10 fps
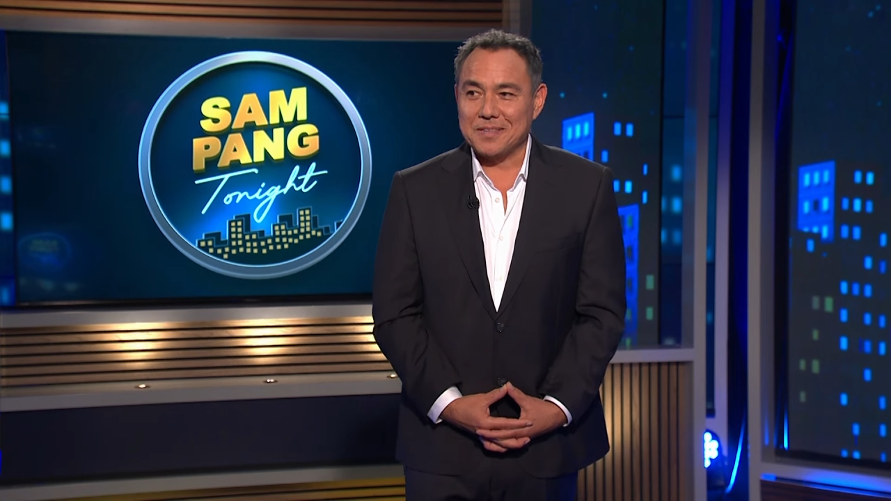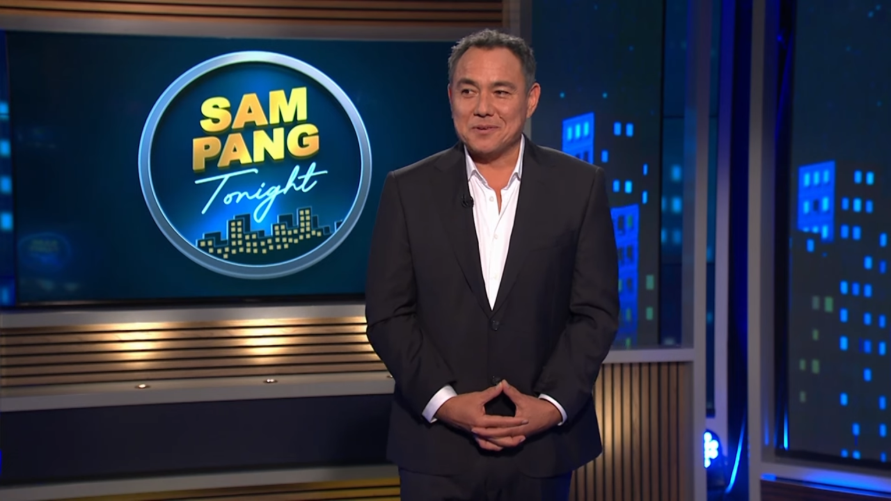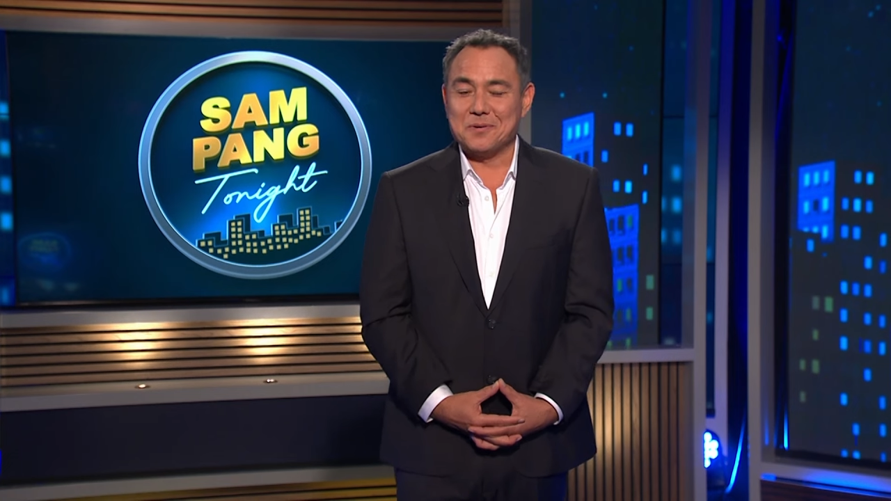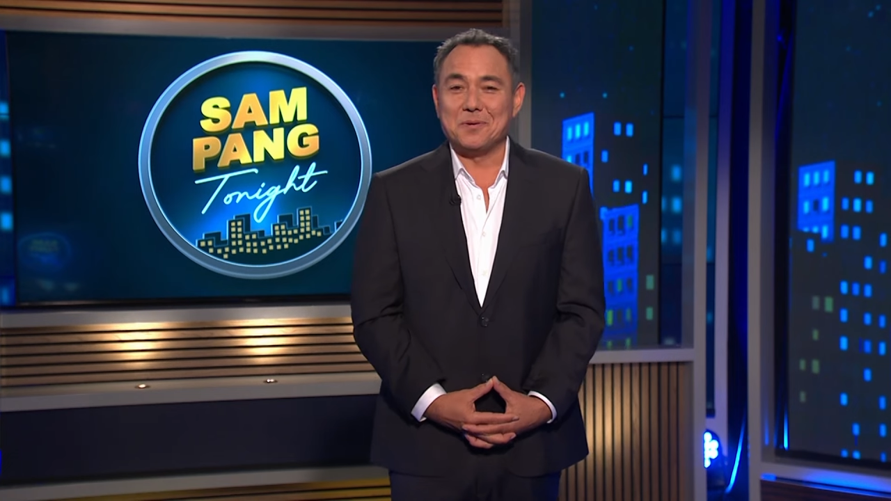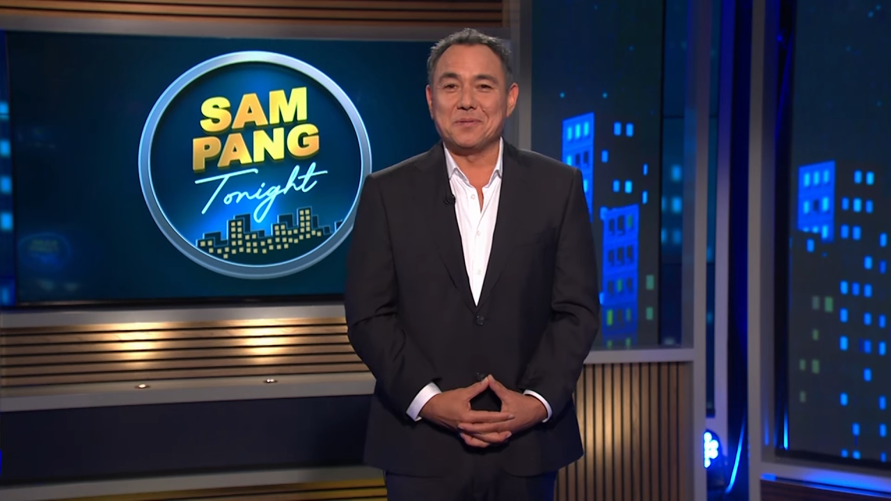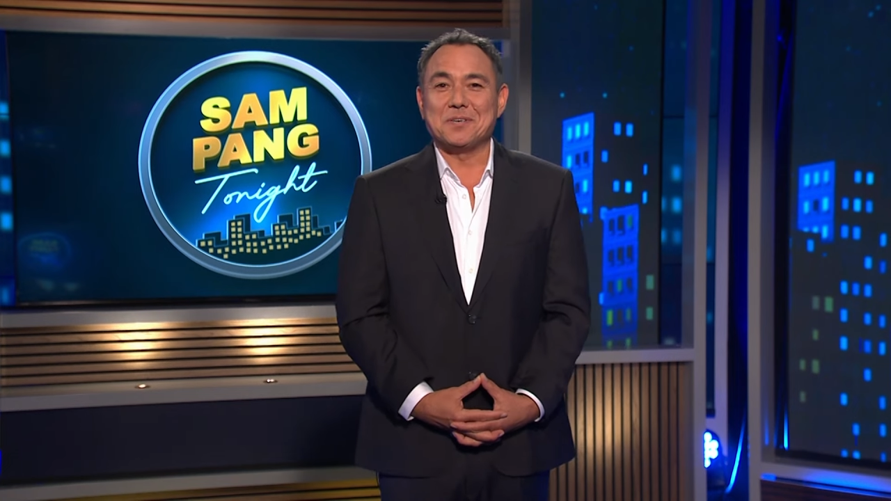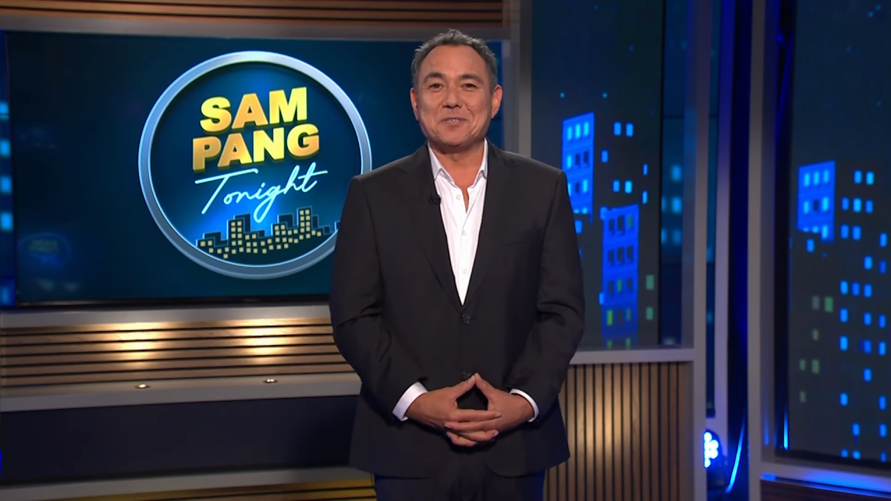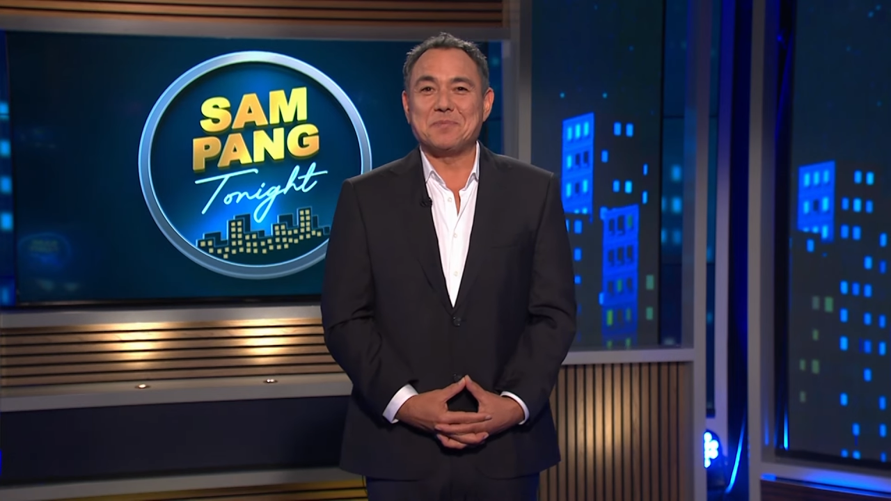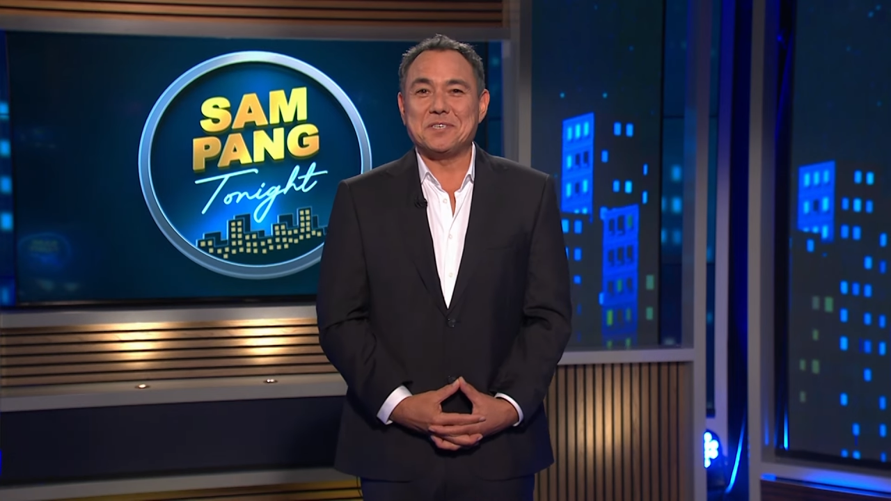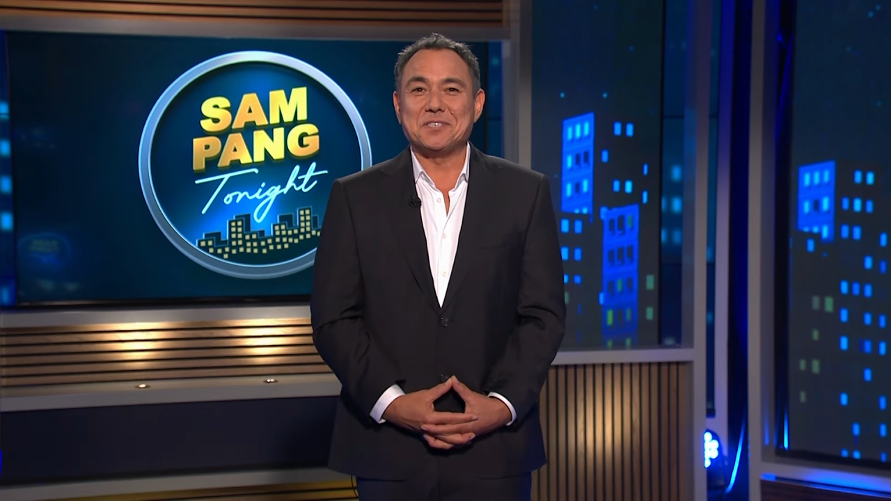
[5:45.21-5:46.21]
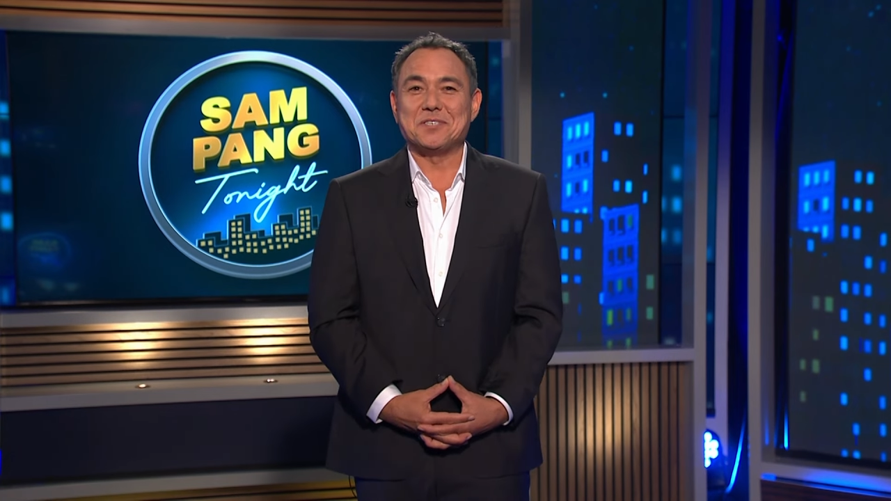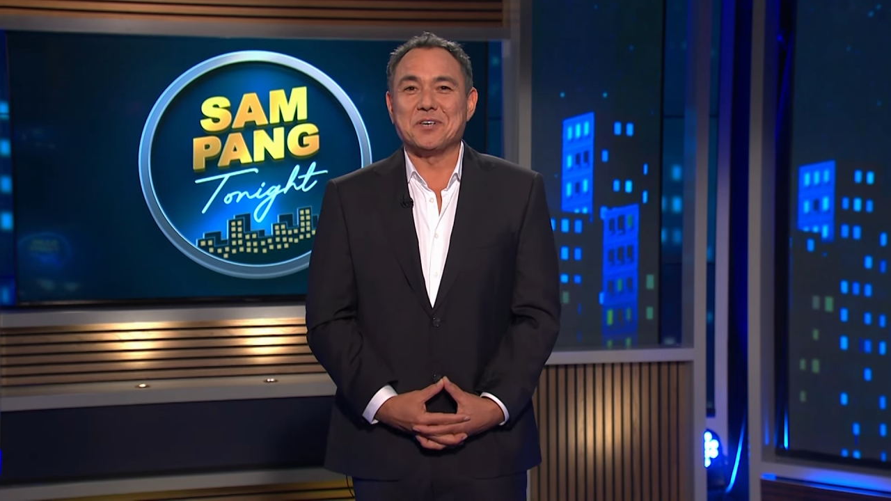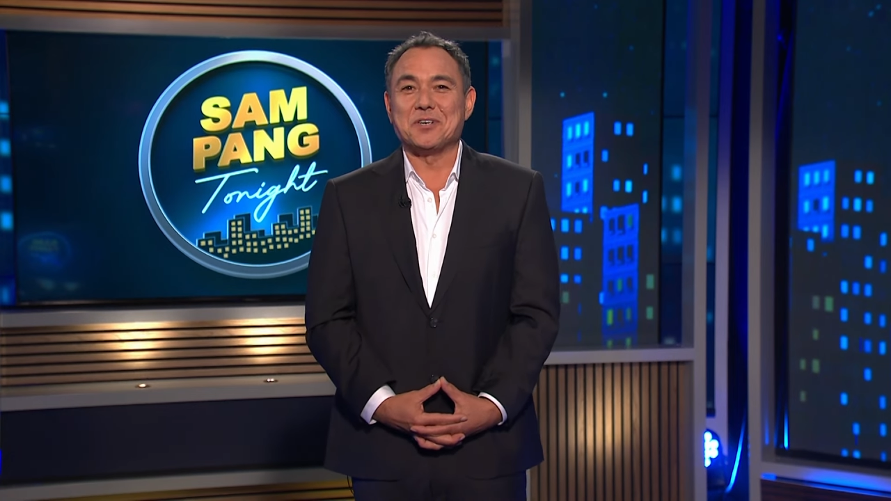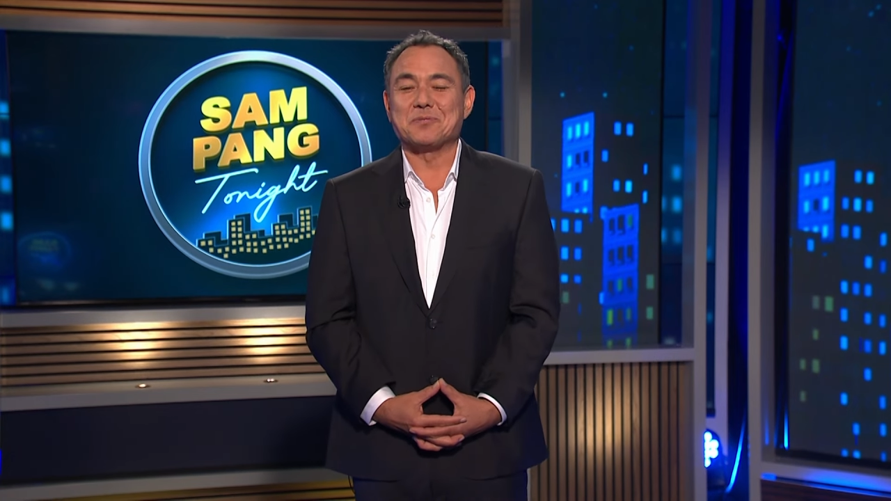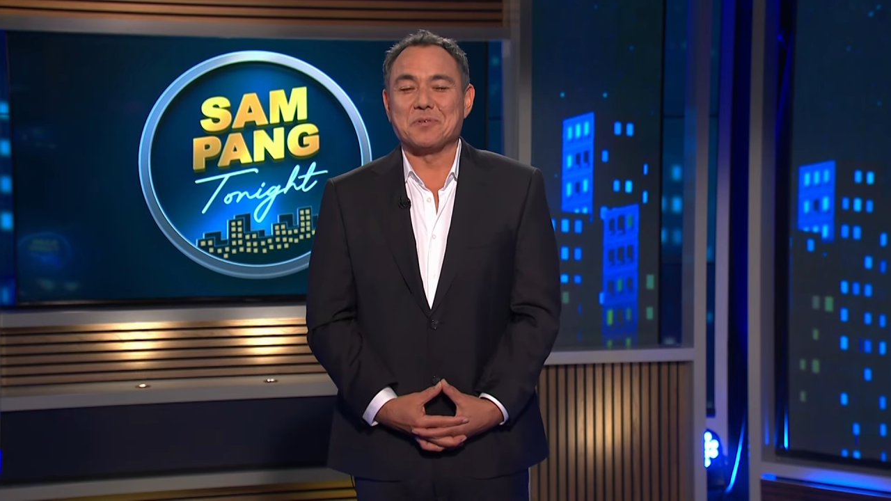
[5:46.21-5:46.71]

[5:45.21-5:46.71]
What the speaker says: that all those pigeon jokes